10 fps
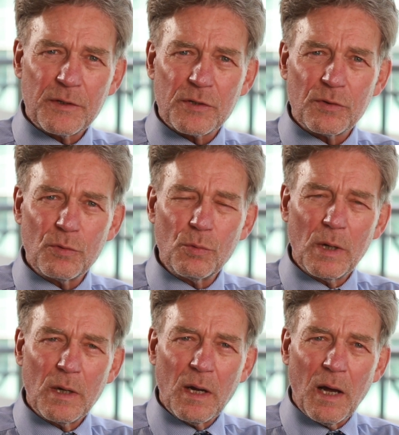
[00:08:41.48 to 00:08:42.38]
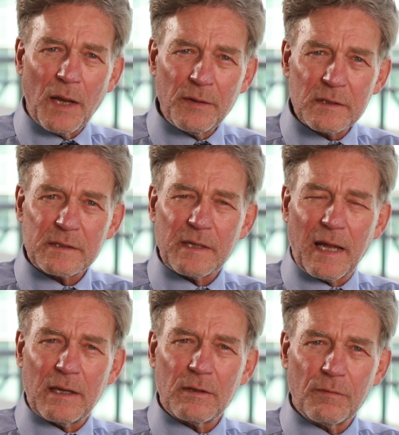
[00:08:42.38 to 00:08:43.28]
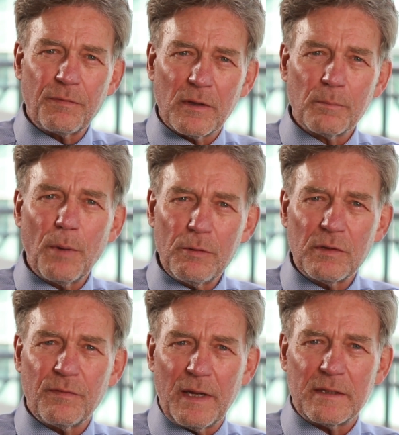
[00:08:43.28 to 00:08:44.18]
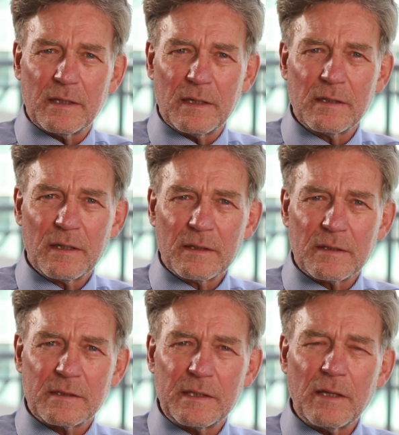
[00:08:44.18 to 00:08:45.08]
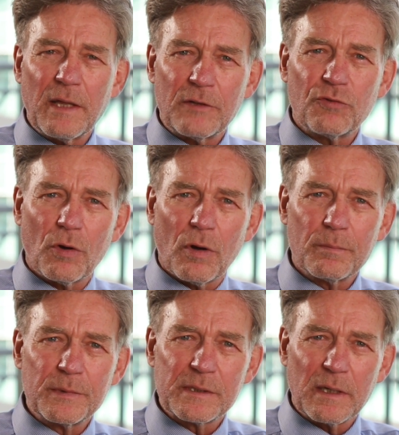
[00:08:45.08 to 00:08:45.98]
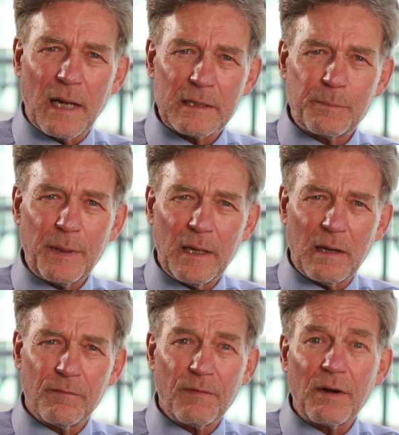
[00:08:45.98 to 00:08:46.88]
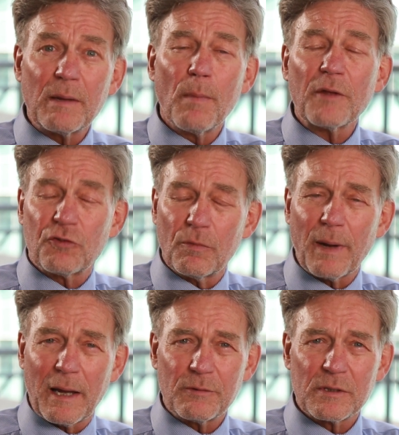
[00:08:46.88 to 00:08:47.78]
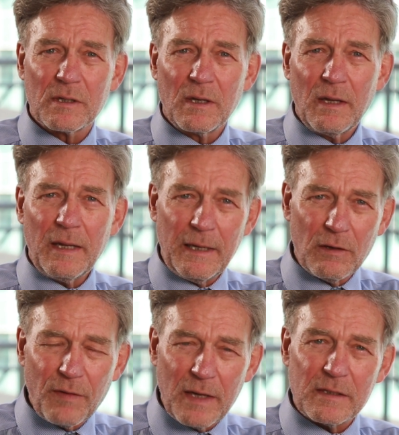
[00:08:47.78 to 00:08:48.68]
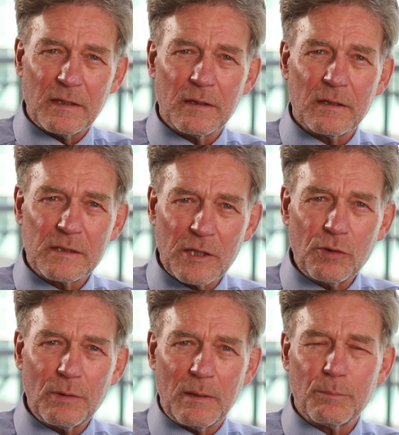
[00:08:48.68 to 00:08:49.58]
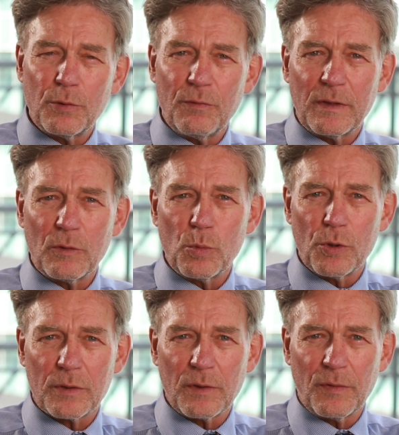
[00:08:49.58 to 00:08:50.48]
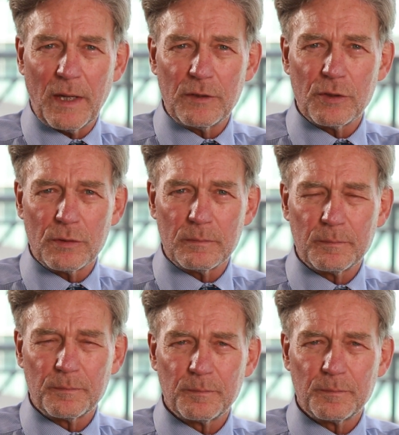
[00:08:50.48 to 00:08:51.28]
to understand and feel motivated to see their jobs as being very much about innovating, continually improving the work that they do.